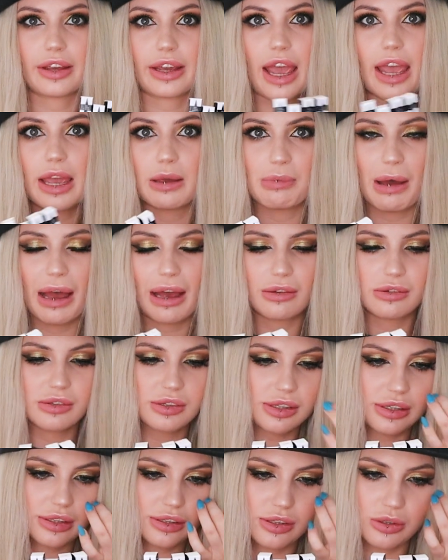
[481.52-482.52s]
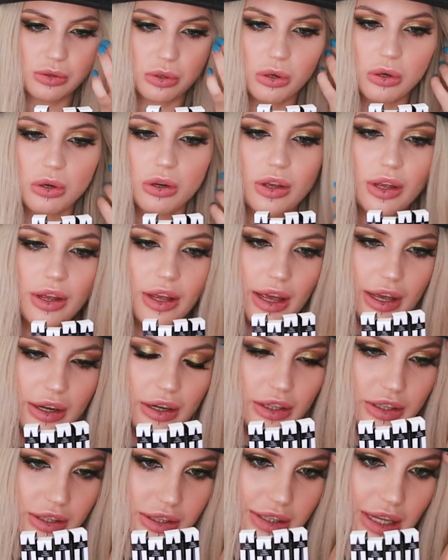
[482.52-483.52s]
like £8 in store, and
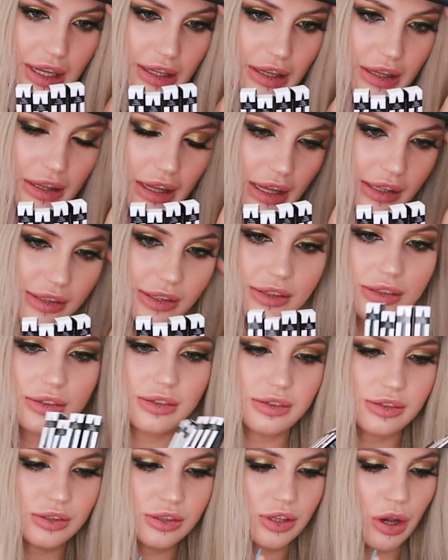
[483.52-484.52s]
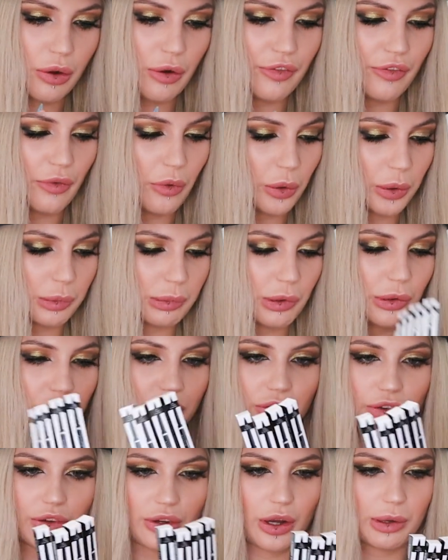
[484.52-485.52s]
I just think that that's so affordable
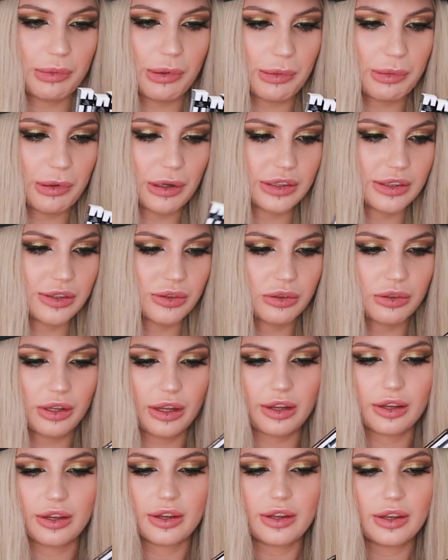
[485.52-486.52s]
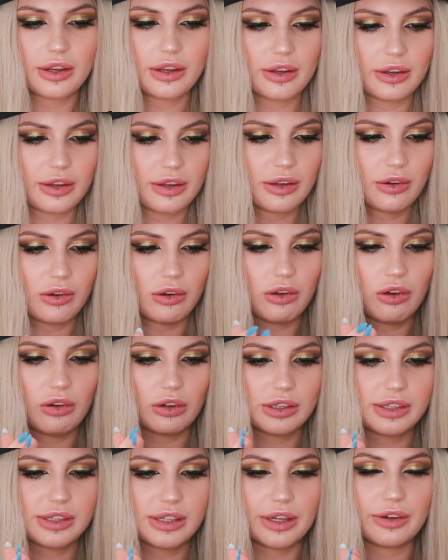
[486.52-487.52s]
for an eyebrow pencil that
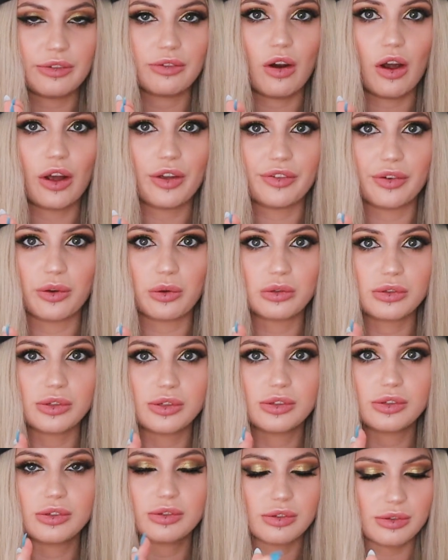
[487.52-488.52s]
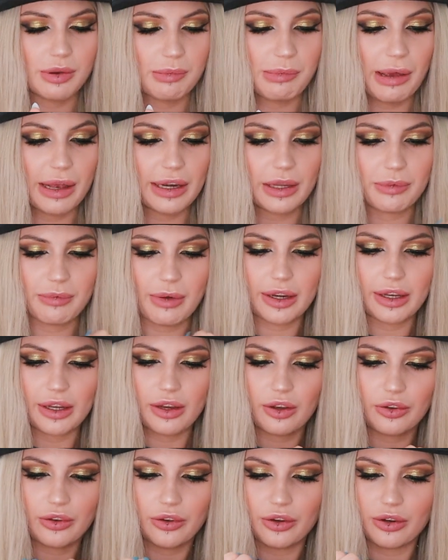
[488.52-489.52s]
honestly rivals many, many
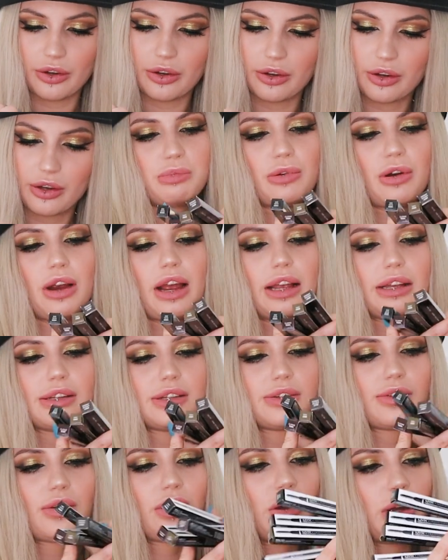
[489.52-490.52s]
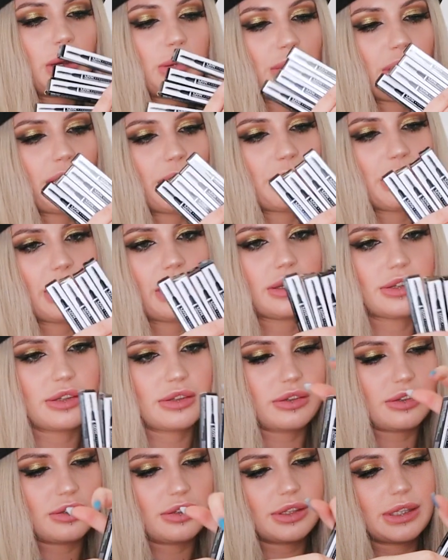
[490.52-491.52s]
other brands of eyebrow
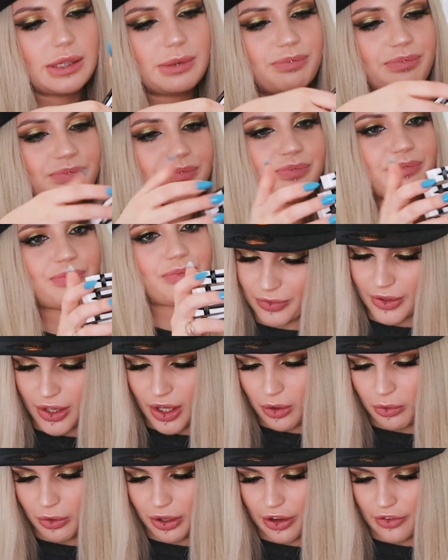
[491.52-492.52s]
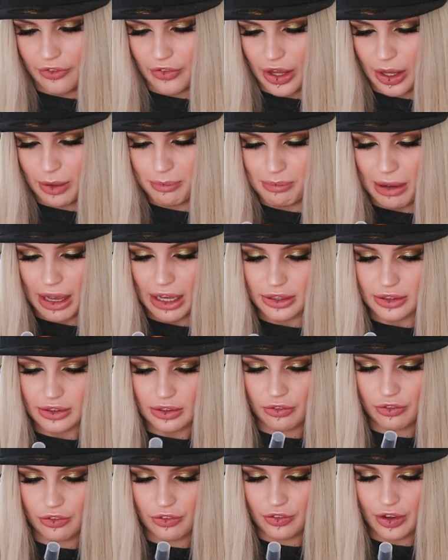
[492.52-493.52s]
pencils. We have a matte
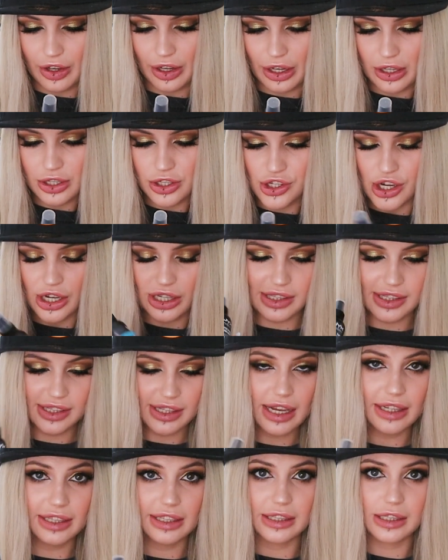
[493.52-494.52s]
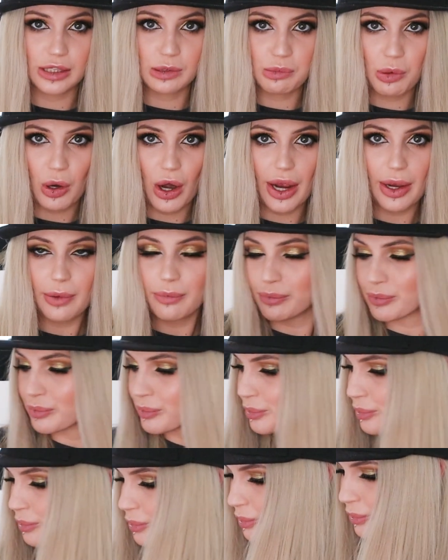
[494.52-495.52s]
finish setting spray.
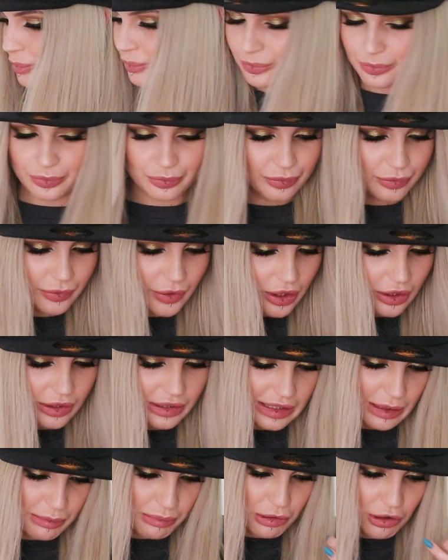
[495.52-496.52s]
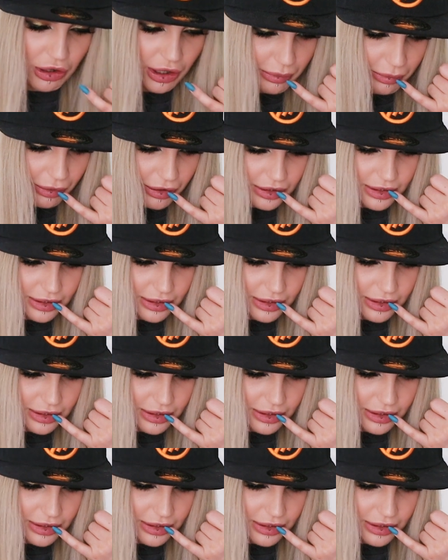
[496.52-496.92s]
It's a primer,